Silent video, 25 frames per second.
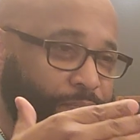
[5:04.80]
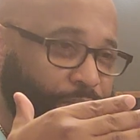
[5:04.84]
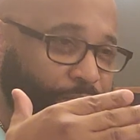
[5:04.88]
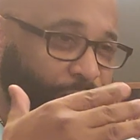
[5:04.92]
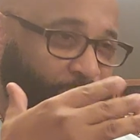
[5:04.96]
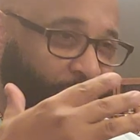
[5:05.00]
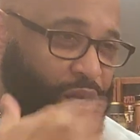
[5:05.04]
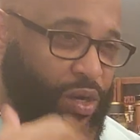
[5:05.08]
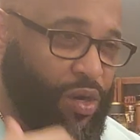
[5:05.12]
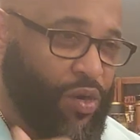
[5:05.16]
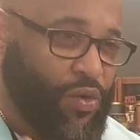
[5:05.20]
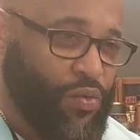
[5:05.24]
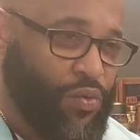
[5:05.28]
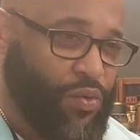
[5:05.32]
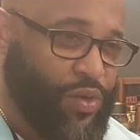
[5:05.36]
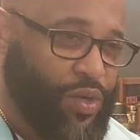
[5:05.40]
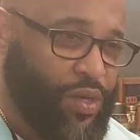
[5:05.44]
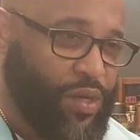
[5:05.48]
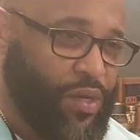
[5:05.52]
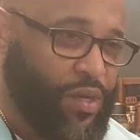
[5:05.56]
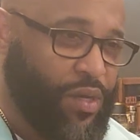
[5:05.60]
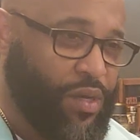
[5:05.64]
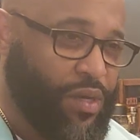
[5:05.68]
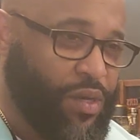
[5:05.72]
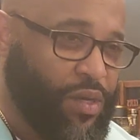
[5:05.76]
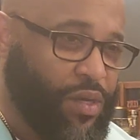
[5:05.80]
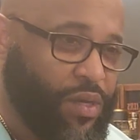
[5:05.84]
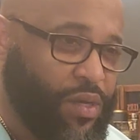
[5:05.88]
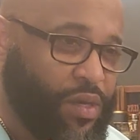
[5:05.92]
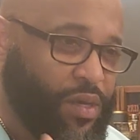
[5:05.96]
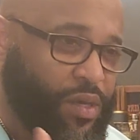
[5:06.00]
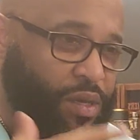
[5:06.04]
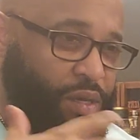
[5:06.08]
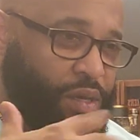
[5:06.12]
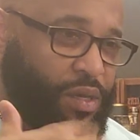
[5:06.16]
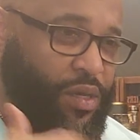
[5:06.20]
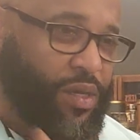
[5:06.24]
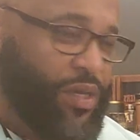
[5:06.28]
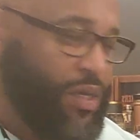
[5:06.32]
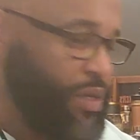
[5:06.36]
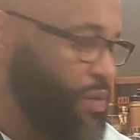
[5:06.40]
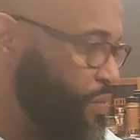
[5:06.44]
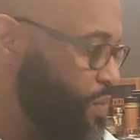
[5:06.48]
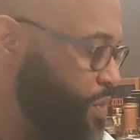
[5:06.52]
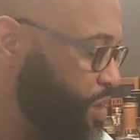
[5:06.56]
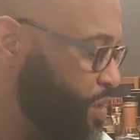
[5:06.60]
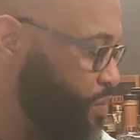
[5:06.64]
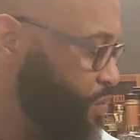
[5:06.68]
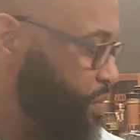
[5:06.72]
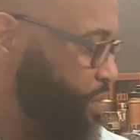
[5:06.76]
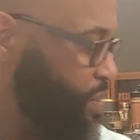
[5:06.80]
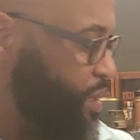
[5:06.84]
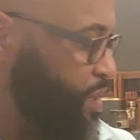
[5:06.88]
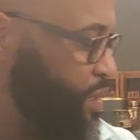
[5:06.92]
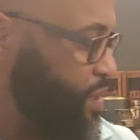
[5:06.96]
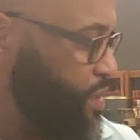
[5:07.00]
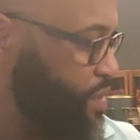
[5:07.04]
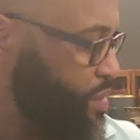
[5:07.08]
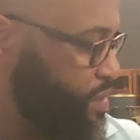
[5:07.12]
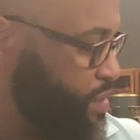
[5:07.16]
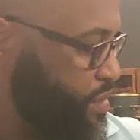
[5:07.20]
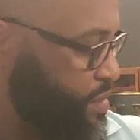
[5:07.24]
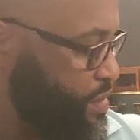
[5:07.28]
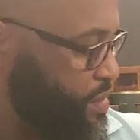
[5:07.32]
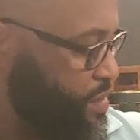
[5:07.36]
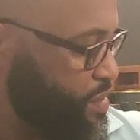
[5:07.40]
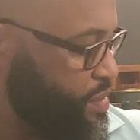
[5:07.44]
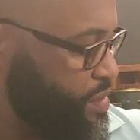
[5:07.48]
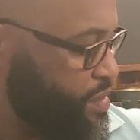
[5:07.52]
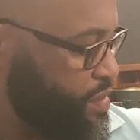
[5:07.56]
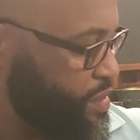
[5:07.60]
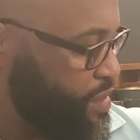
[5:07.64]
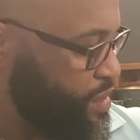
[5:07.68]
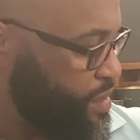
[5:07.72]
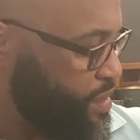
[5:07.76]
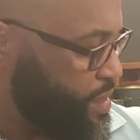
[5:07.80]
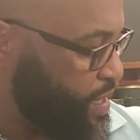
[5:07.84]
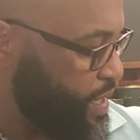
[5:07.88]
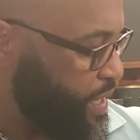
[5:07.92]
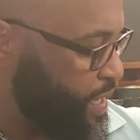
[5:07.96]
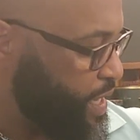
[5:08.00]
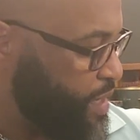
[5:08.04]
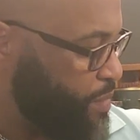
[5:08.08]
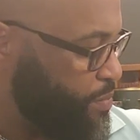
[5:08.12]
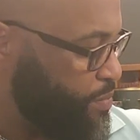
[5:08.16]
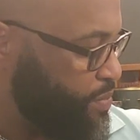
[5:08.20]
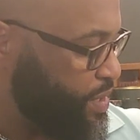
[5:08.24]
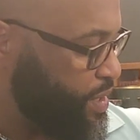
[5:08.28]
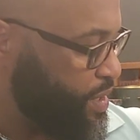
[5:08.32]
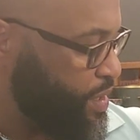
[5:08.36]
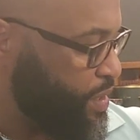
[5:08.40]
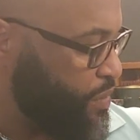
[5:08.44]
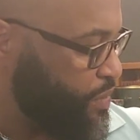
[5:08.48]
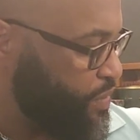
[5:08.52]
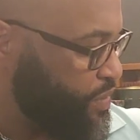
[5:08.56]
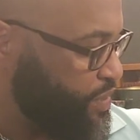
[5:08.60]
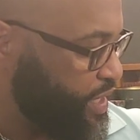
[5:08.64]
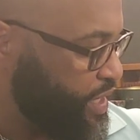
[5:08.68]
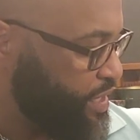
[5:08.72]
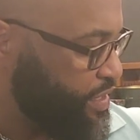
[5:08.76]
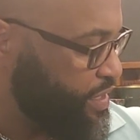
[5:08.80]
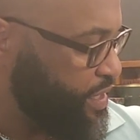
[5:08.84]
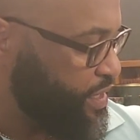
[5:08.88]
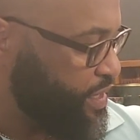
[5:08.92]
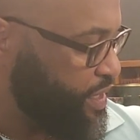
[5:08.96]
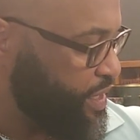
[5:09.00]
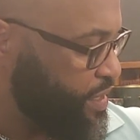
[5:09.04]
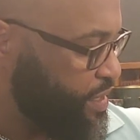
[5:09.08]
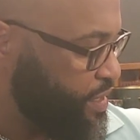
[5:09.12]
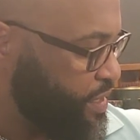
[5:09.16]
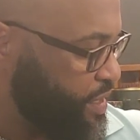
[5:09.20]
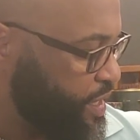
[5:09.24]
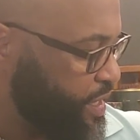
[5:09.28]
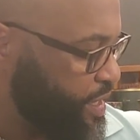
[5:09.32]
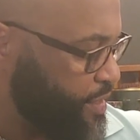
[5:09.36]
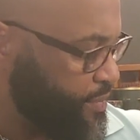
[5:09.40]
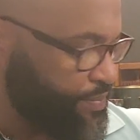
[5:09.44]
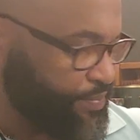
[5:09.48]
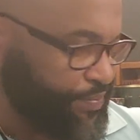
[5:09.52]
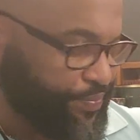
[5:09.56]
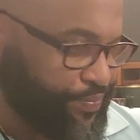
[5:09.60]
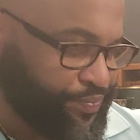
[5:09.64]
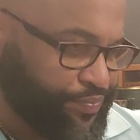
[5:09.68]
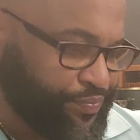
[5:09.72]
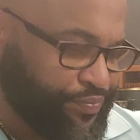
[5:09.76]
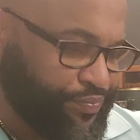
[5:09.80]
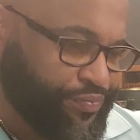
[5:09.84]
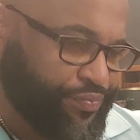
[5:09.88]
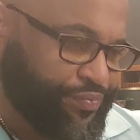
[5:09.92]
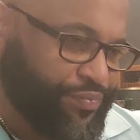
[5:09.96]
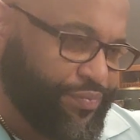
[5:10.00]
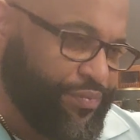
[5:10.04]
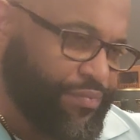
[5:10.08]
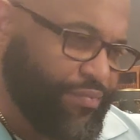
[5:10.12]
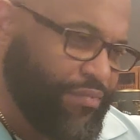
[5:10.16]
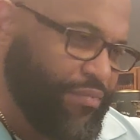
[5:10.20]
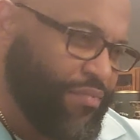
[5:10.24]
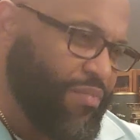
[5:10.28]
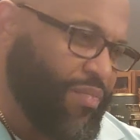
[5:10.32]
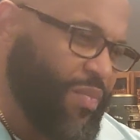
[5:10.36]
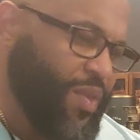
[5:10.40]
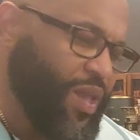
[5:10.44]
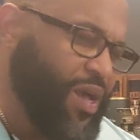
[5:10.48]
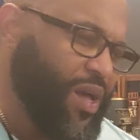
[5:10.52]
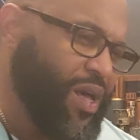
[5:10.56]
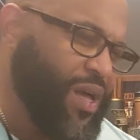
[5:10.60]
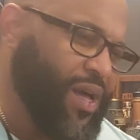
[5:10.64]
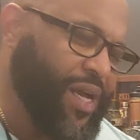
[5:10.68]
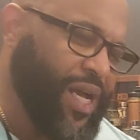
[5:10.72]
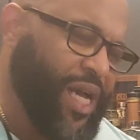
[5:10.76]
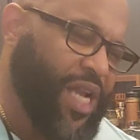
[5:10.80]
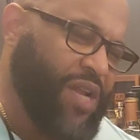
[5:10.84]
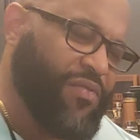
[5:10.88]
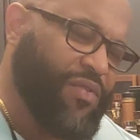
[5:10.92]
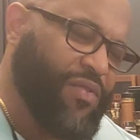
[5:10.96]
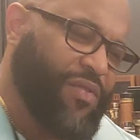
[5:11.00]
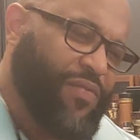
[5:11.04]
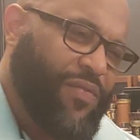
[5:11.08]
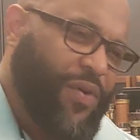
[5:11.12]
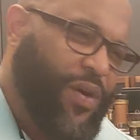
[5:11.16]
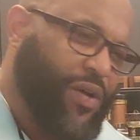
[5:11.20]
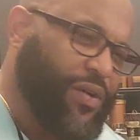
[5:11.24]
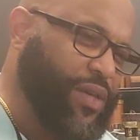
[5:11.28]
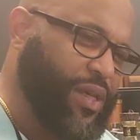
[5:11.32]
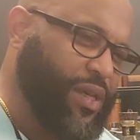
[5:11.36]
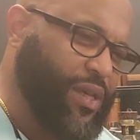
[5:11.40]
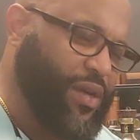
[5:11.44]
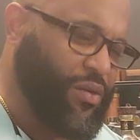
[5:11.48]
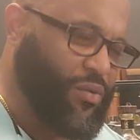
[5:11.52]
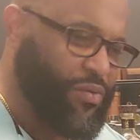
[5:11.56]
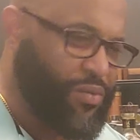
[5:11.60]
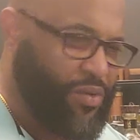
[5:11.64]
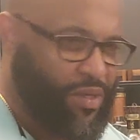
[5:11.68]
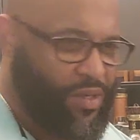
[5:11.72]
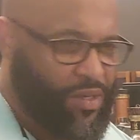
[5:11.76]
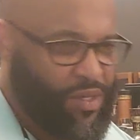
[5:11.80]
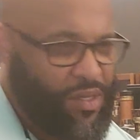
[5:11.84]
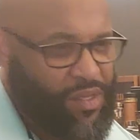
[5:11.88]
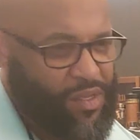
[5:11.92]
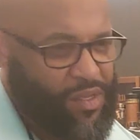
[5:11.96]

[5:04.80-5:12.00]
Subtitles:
but oak. It was I got a big oak taste at the end of that. Kind of a funky oak.